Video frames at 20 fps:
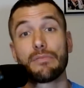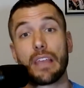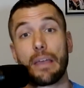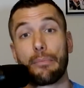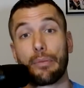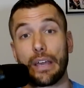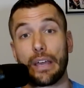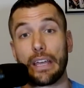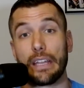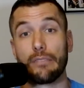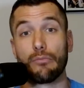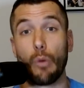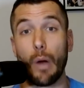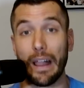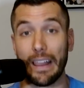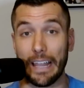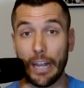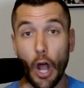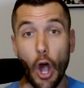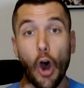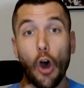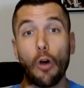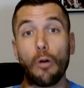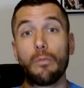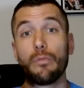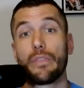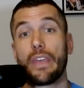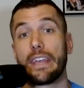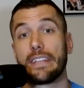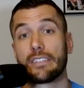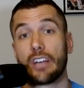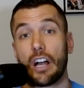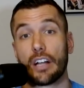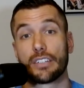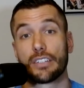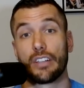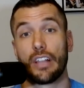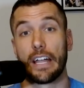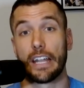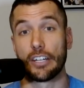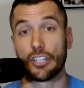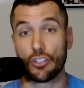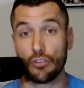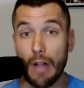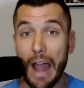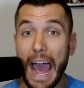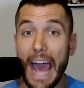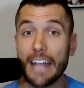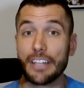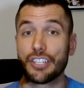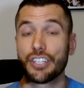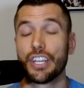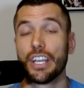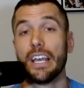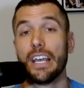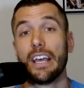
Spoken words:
They played well at home. They talked a lot of trash.